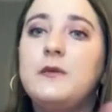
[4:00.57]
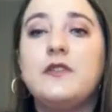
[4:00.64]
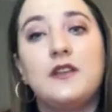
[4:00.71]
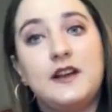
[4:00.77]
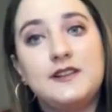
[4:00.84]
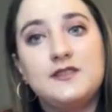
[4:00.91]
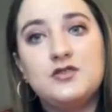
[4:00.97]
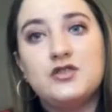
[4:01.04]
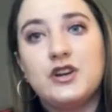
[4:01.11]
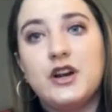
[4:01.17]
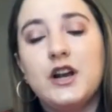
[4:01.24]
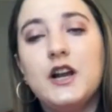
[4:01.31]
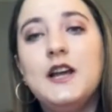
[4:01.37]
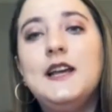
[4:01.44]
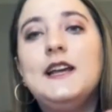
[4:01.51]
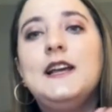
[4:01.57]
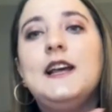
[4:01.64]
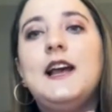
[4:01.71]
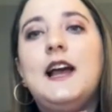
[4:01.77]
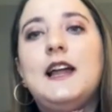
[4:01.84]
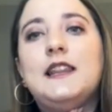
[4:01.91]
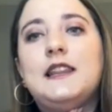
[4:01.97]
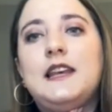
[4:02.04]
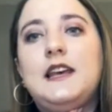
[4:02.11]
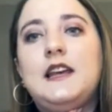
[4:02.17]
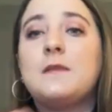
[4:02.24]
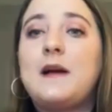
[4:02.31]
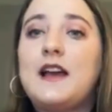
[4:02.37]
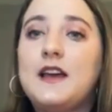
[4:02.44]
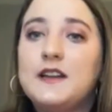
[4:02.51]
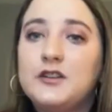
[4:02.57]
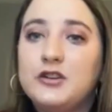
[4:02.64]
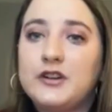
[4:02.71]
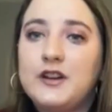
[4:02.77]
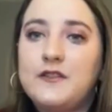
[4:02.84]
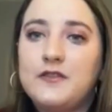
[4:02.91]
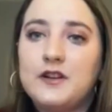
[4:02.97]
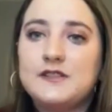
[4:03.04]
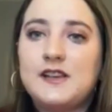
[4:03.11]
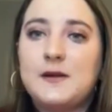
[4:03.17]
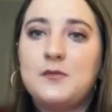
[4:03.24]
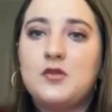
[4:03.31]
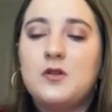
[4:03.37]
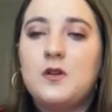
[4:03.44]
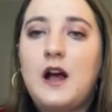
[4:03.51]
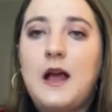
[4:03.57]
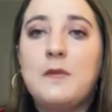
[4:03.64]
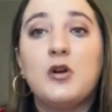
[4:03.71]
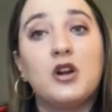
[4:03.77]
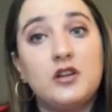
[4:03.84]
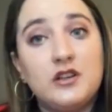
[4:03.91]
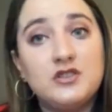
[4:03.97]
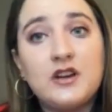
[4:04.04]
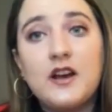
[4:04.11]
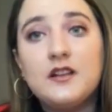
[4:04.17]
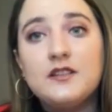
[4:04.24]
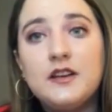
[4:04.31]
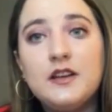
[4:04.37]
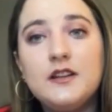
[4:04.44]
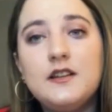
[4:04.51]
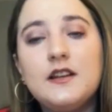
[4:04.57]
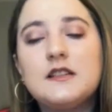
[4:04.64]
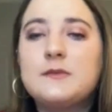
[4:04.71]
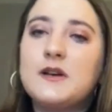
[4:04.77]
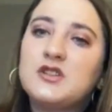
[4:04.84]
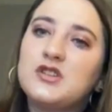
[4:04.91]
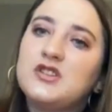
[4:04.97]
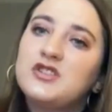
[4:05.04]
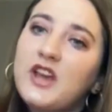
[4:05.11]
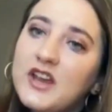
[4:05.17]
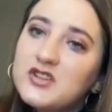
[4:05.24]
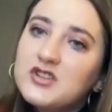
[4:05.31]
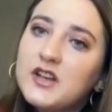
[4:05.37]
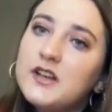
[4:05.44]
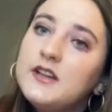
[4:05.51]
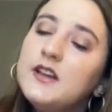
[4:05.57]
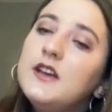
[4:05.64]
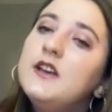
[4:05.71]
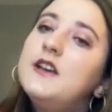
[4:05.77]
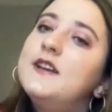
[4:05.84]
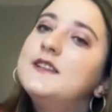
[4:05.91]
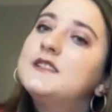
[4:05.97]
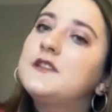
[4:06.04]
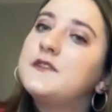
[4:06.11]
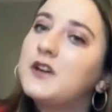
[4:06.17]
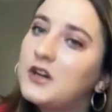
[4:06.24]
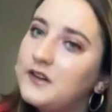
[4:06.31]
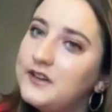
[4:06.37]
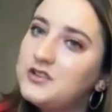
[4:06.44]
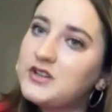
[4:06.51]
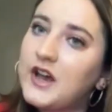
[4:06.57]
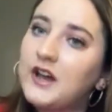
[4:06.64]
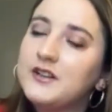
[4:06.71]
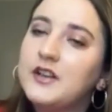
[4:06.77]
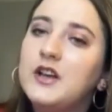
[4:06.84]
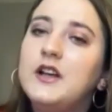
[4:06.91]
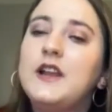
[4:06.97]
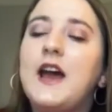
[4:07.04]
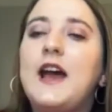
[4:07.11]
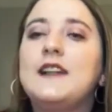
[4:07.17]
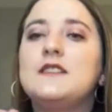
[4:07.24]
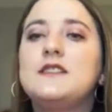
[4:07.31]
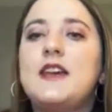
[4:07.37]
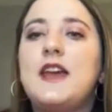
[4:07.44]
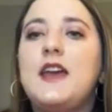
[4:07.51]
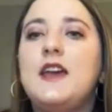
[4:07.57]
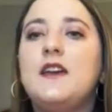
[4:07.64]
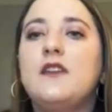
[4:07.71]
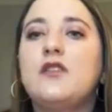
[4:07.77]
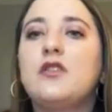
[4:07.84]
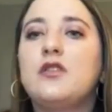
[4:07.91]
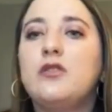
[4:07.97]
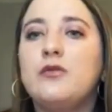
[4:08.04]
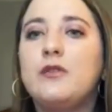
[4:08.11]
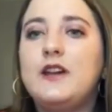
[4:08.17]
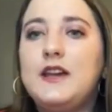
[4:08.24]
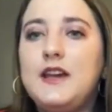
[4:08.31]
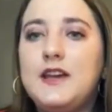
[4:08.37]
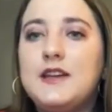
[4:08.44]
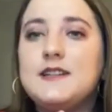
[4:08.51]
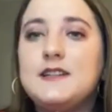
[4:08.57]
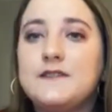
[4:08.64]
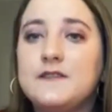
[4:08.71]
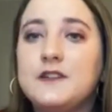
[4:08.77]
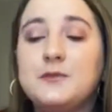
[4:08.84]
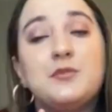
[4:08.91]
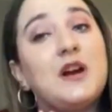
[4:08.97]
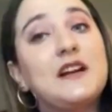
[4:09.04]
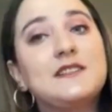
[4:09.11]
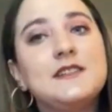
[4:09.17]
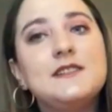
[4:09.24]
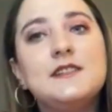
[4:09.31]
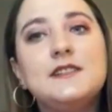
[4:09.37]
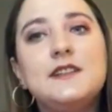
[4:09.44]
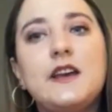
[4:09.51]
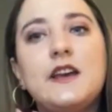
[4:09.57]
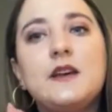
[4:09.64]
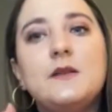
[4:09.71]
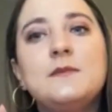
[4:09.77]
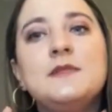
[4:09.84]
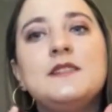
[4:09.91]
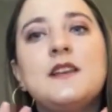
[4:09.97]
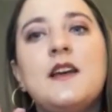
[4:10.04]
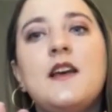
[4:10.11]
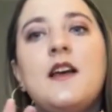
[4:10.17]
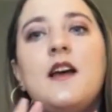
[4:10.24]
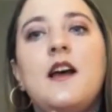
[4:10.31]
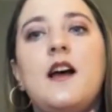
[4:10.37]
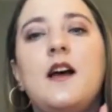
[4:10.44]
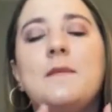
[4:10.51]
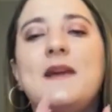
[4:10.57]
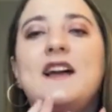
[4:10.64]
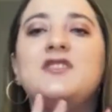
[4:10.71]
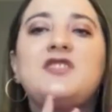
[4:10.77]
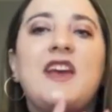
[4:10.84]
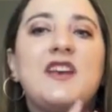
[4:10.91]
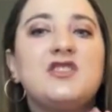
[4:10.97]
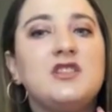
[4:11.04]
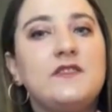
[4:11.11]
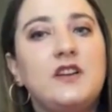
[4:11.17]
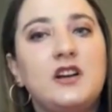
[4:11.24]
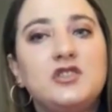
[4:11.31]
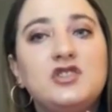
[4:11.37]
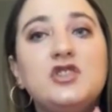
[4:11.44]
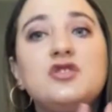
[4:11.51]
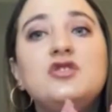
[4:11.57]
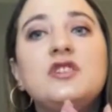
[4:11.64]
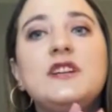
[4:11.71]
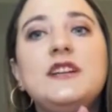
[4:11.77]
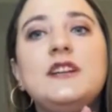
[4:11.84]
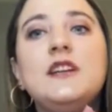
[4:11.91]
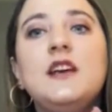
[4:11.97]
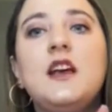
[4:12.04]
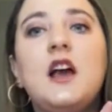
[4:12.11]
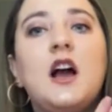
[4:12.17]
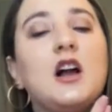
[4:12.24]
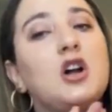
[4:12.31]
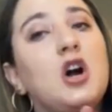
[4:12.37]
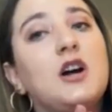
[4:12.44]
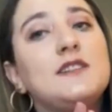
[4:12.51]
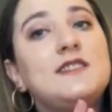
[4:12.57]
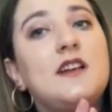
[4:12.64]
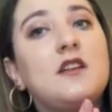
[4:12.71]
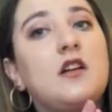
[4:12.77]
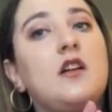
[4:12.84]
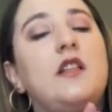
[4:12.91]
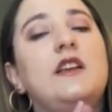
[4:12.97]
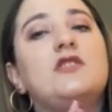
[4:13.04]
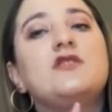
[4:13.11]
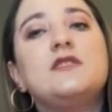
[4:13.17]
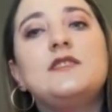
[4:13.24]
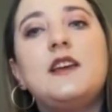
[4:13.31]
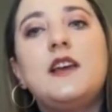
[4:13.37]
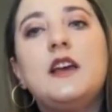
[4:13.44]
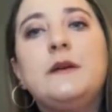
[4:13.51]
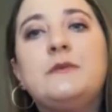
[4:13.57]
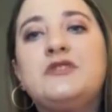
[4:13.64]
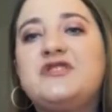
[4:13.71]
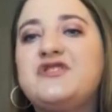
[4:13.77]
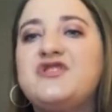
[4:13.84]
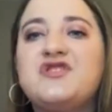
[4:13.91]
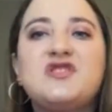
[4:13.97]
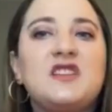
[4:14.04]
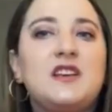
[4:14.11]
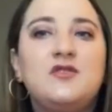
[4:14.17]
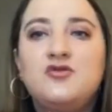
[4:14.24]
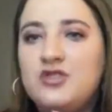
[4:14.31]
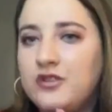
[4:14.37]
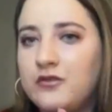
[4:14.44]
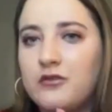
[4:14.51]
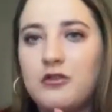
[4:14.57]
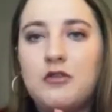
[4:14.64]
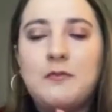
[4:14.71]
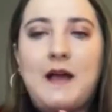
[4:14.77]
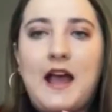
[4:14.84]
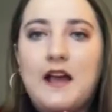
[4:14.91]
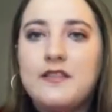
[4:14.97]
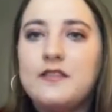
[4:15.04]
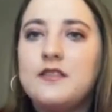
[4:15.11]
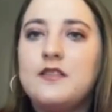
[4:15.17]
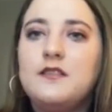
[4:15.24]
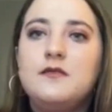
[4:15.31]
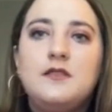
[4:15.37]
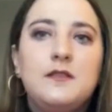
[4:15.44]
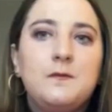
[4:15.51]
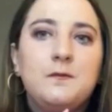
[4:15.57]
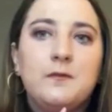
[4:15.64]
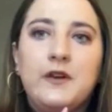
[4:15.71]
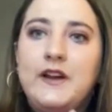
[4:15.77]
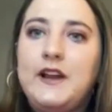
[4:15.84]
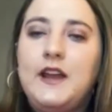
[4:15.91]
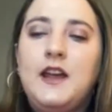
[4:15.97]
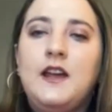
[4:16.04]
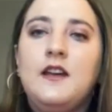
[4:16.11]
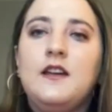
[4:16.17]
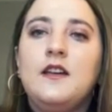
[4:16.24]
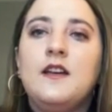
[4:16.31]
with licensure. And then my degree, for example, I'm early childhood and special education. So for early childhood, I had to take 3 different praxis exams: education of young children, a content knowledge exam, which is just like general math, reading,